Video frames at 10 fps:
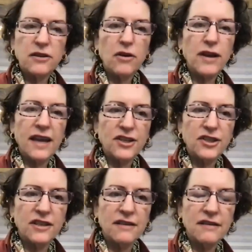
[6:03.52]

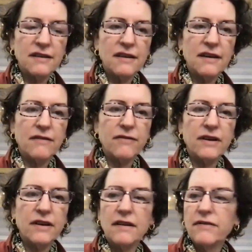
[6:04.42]
location of
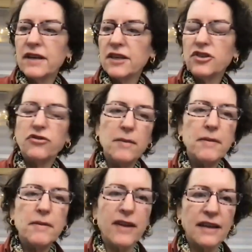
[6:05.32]
an extreme
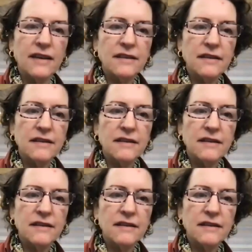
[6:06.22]
event,